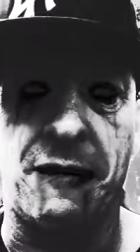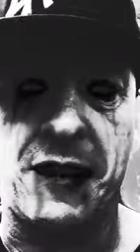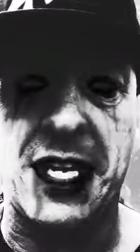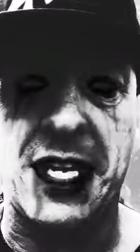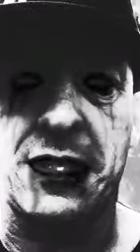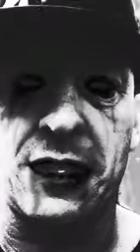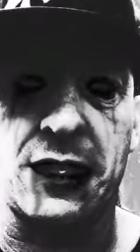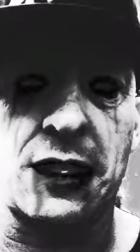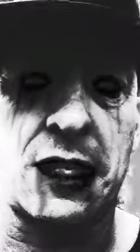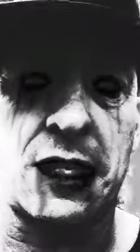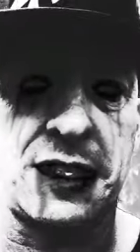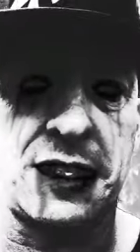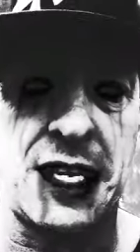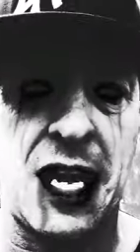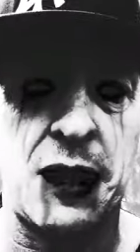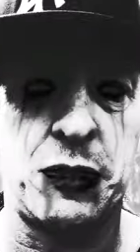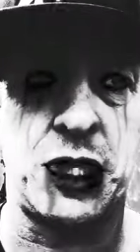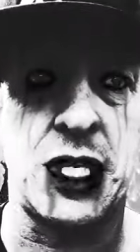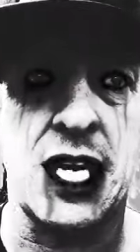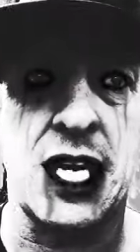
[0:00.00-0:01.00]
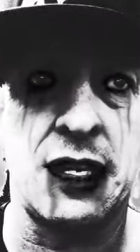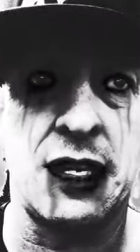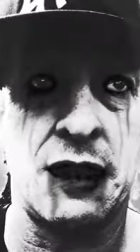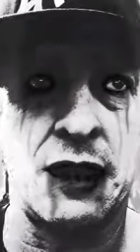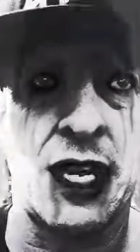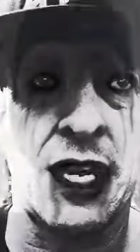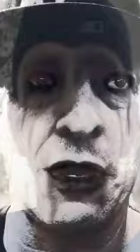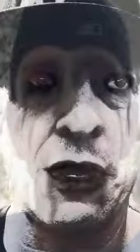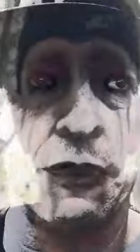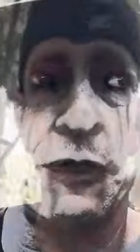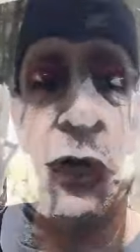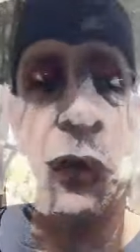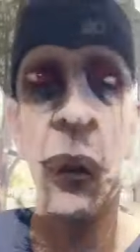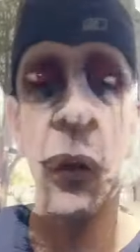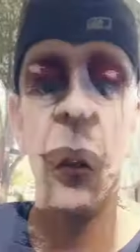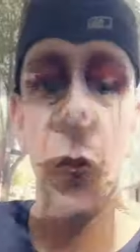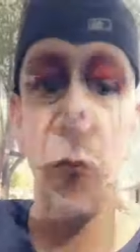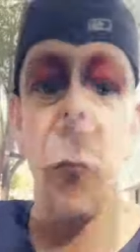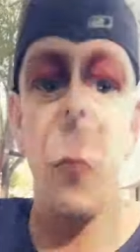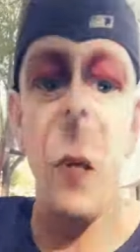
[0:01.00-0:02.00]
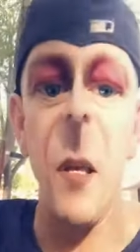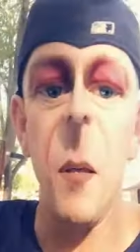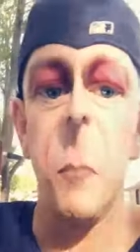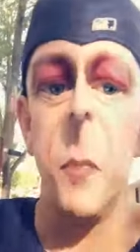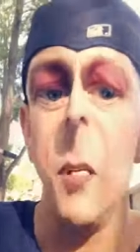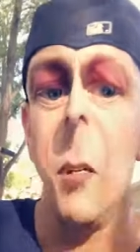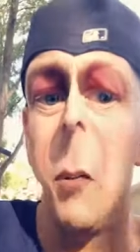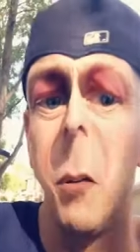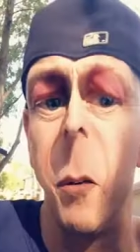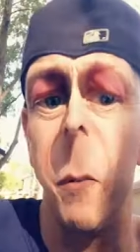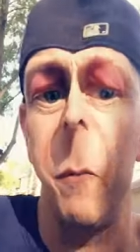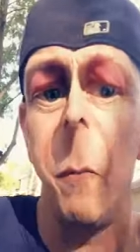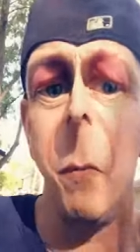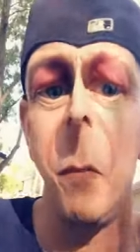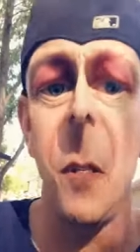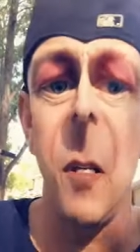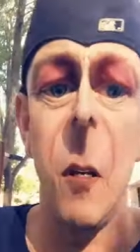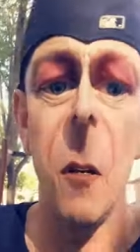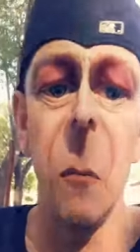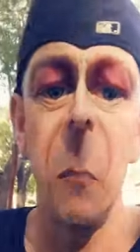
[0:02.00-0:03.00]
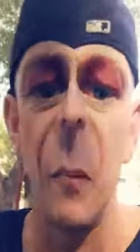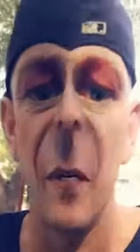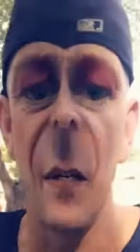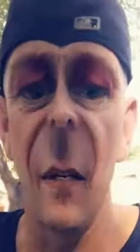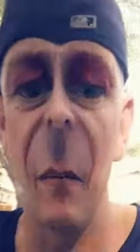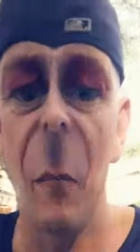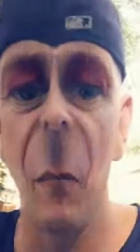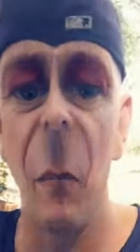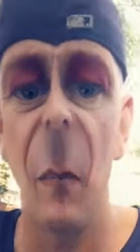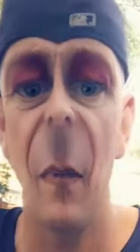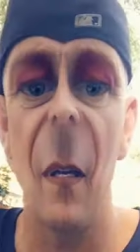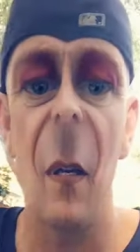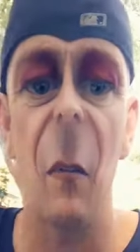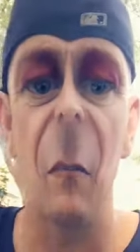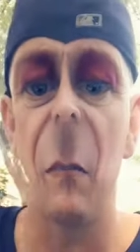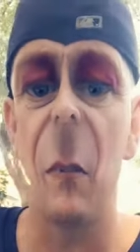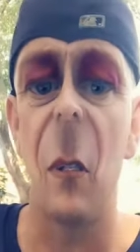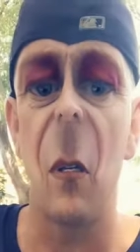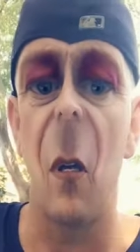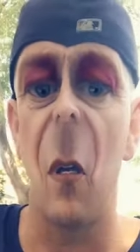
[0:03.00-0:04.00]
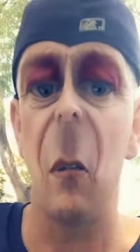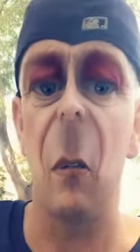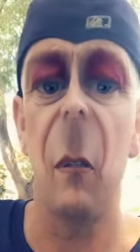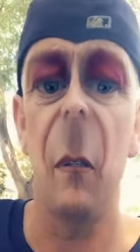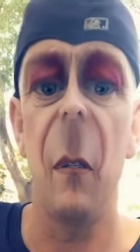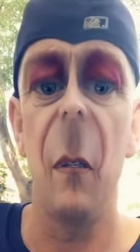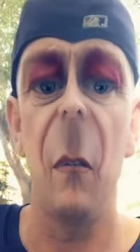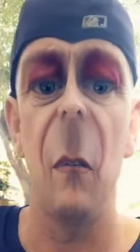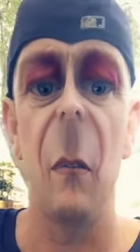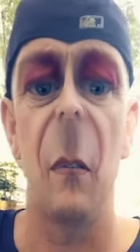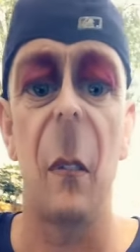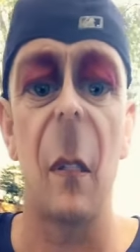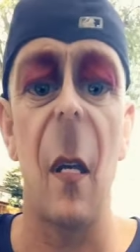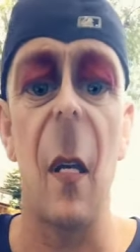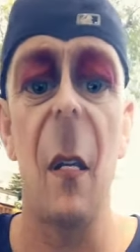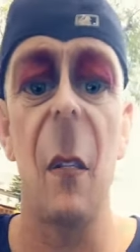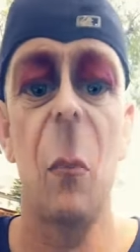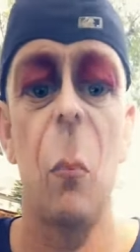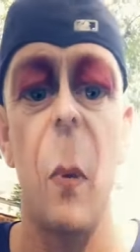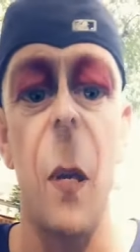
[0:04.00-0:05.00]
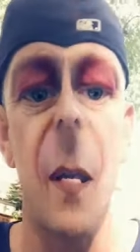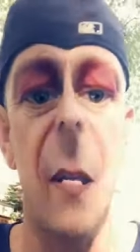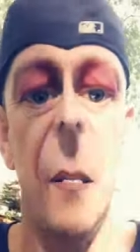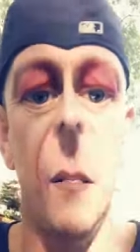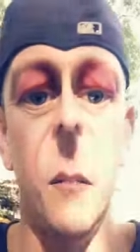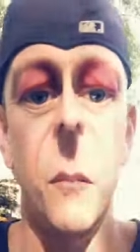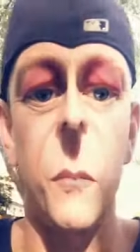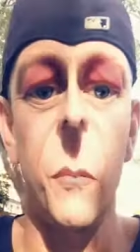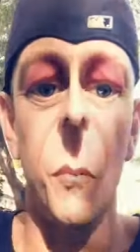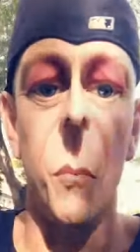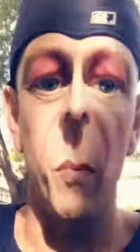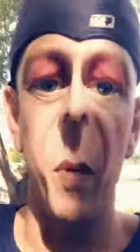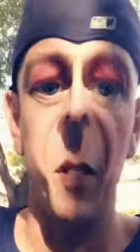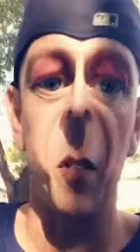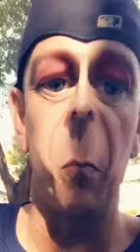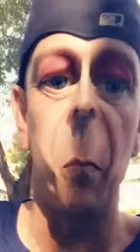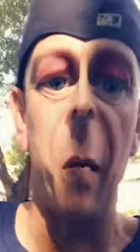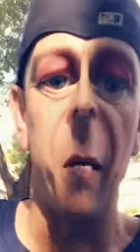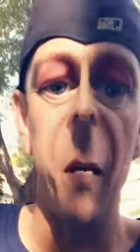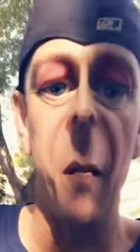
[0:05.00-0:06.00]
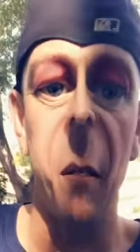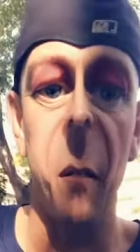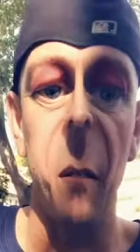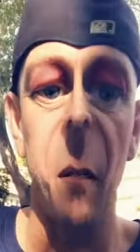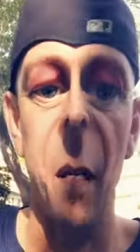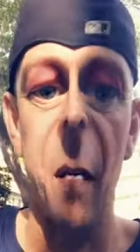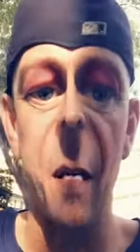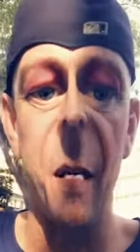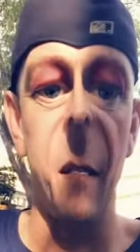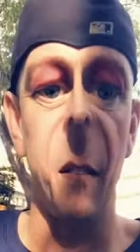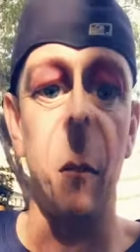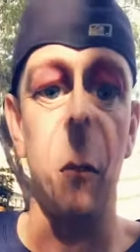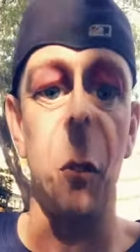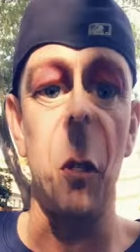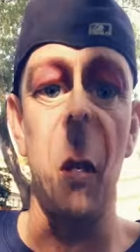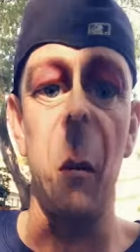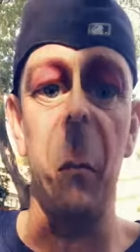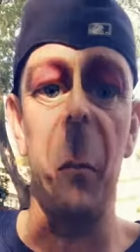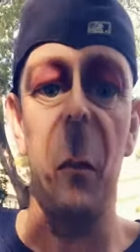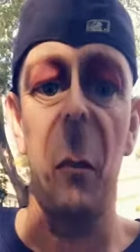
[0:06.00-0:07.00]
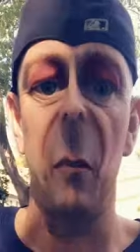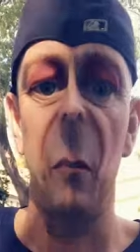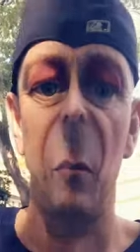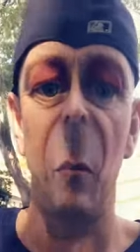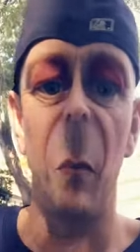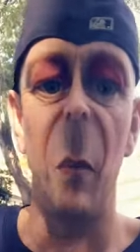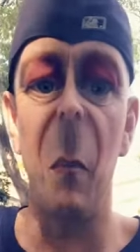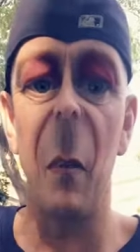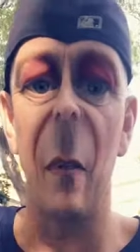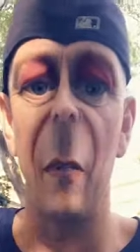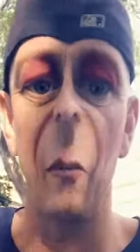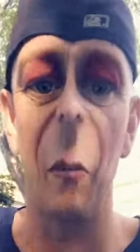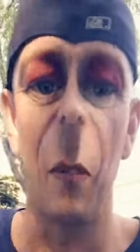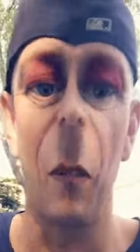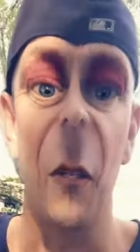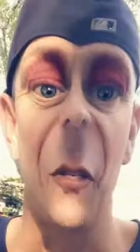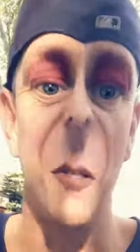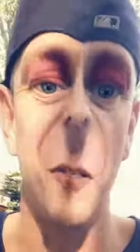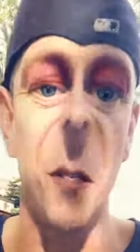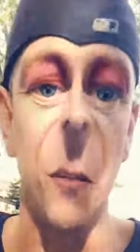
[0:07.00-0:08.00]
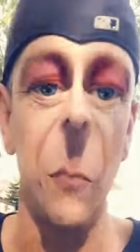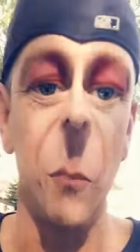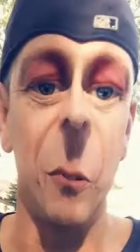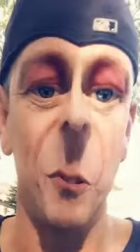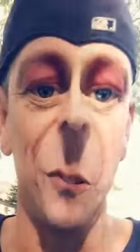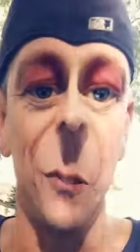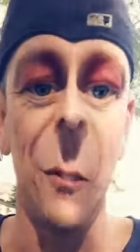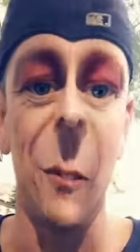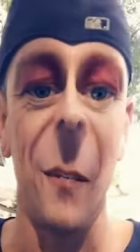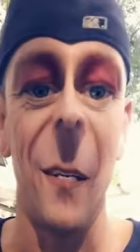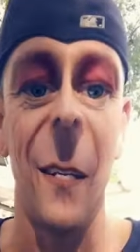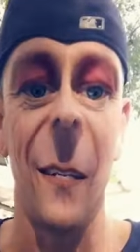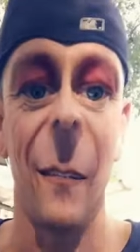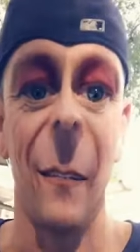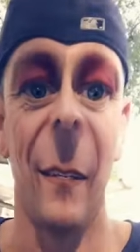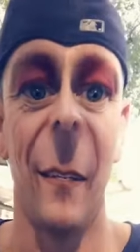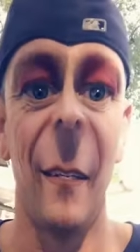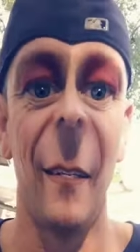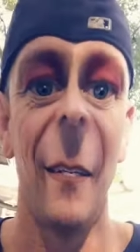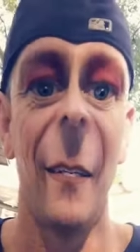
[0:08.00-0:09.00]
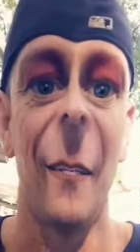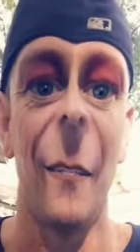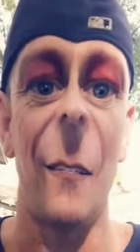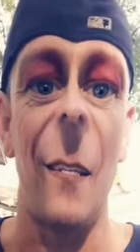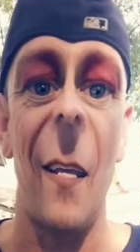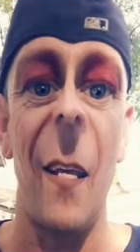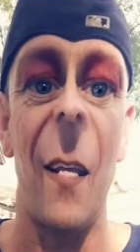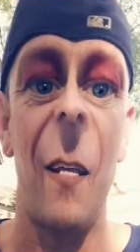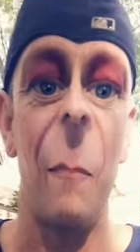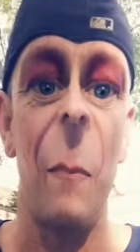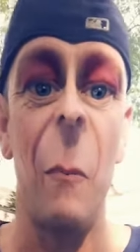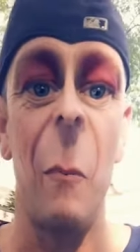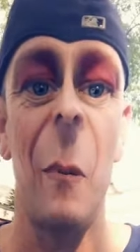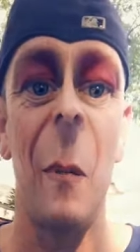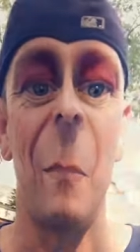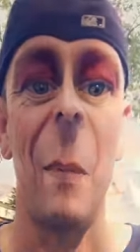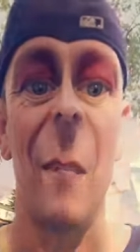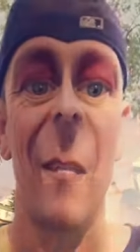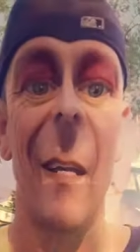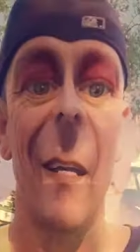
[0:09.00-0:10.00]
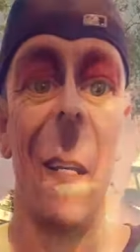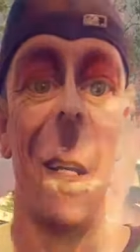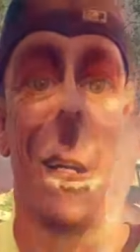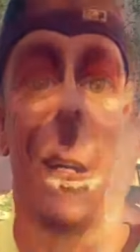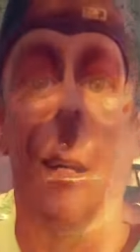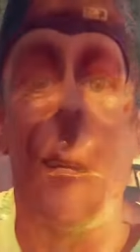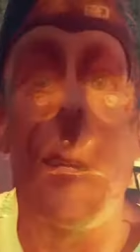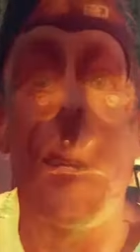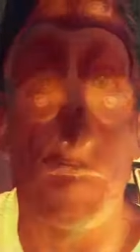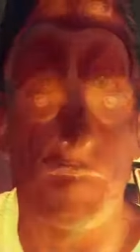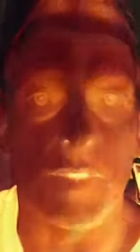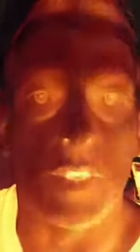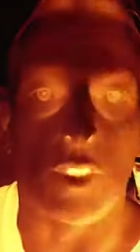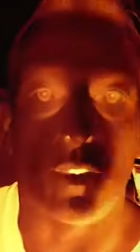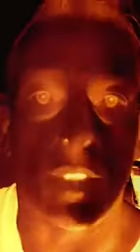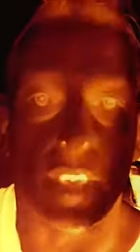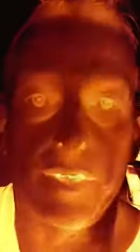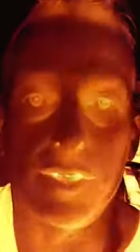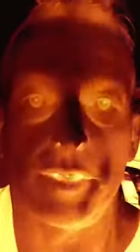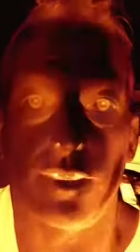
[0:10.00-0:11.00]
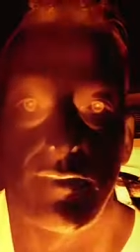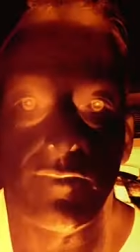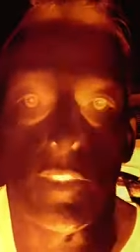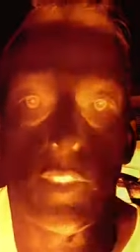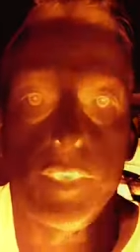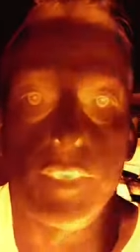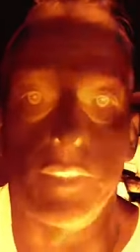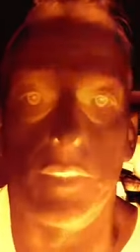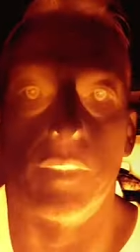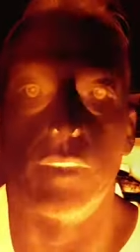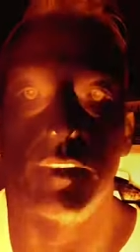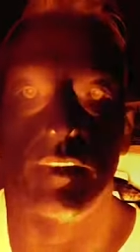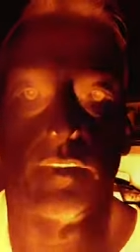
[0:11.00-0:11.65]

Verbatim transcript: faces on Snapchat interviewing So, Bam, tell our, tell everybody how tall are you, size, weight, wingspan, height, jumps. You know, we want to know the good numbers. You know, like, damn, I want to be that make guy. Up your questions for you.